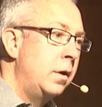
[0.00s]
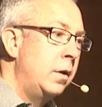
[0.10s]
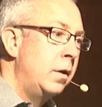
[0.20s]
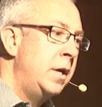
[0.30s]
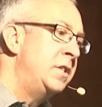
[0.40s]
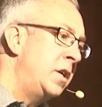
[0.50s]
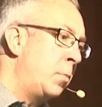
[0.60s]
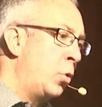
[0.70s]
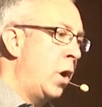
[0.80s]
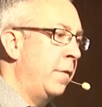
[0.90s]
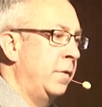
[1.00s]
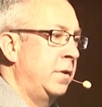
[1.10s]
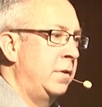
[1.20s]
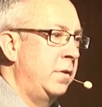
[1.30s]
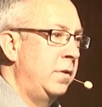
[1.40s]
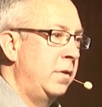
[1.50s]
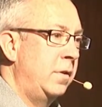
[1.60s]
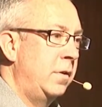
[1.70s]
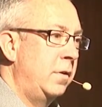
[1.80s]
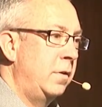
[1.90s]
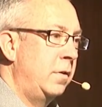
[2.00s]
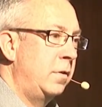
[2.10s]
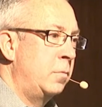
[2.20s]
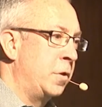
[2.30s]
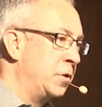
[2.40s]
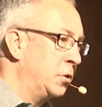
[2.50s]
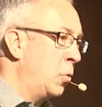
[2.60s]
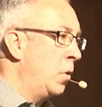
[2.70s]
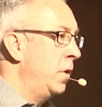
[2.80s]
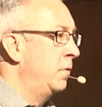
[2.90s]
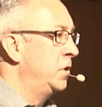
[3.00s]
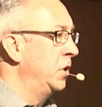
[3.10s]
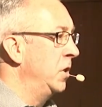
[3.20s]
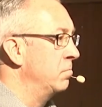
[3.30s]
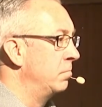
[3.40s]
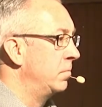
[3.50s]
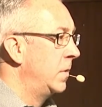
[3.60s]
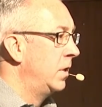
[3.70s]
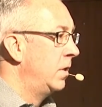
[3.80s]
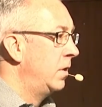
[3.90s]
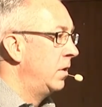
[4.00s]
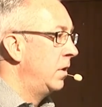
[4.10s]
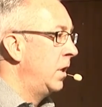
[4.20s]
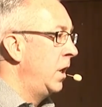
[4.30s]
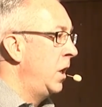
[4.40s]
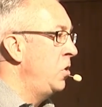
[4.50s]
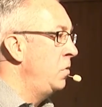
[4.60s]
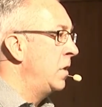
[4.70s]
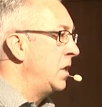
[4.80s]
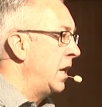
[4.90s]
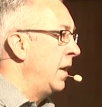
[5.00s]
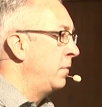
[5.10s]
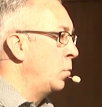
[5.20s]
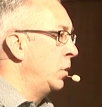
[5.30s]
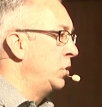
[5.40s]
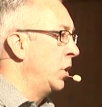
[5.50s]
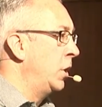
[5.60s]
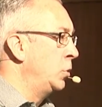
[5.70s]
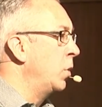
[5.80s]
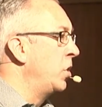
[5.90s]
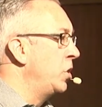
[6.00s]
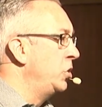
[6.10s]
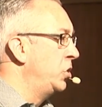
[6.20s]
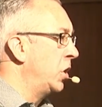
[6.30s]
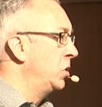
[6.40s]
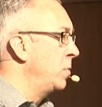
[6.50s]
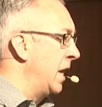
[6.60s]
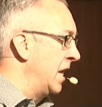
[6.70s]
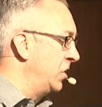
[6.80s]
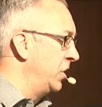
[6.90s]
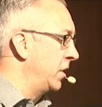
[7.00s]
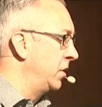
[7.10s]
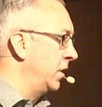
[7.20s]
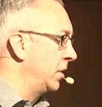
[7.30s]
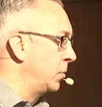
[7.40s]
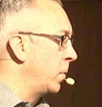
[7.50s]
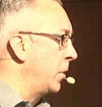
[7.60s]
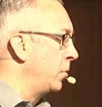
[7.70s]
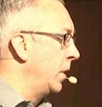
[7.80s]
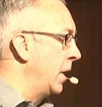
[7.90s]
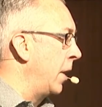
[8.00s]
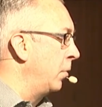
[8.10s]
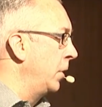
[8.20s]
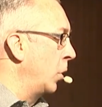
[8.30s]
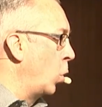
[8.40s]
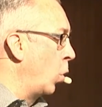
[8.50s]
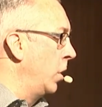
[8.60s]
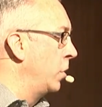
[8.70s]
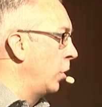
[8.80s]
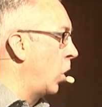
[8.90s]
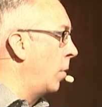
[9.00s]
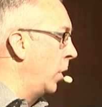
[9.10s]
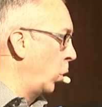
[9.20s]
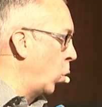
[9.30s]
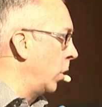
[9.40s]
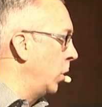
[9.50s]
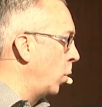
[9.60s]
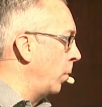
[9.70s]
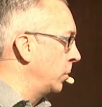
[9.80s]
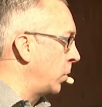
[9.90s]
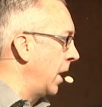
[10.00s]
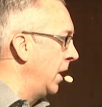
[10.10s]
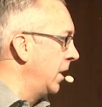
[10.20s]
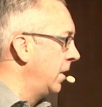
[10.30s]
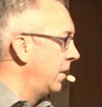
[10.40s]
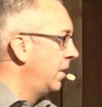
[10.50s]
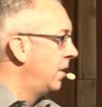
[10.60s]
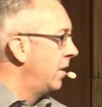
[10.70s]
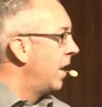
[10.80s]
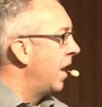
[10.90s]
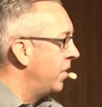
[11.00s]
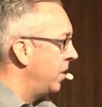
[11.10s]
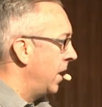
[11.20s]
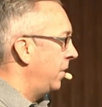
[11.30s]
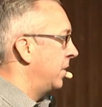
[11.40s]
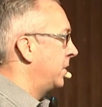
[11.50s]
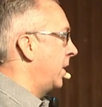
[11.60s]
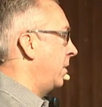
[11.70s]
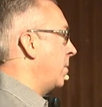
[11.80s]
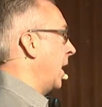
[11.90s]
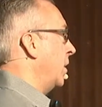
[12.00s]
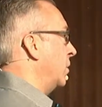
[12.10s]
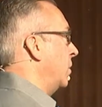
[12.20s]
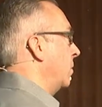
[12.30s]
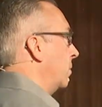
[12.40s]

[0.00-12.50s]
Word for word: He sent a prophet with the story of the sheep. He knew that David would judge with judgment and justice, rendering not only according to the law, but according to what was right. And then Nathan said, The man is you.